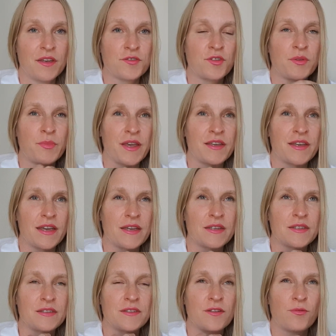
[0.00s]
So in my
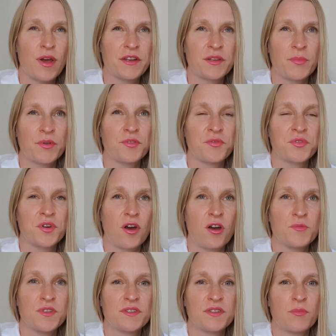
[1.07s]
case, the right amount of
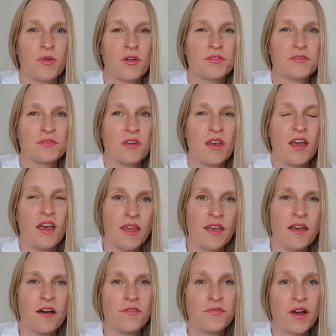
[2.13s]
carbs is about
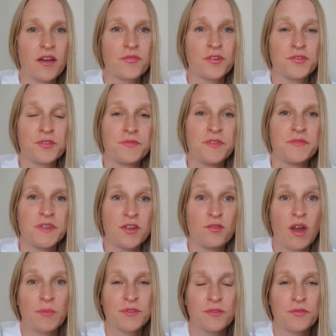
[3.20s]
550
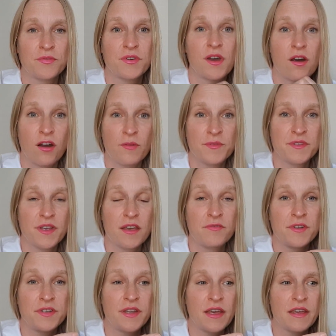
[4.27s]
grams of carbs
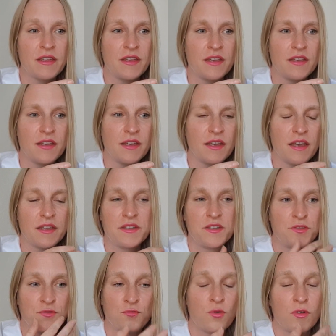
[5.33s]
every day, and
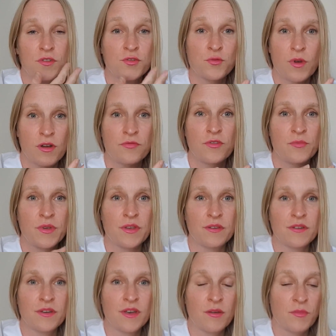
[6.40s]
it works well for me.
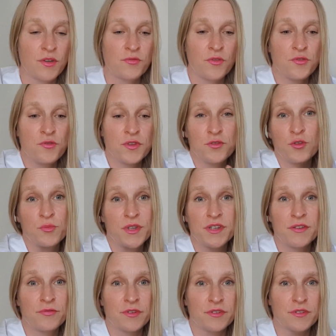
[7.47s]
But for you, it could be
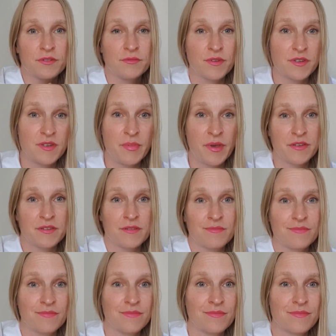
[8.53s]
different. It depends.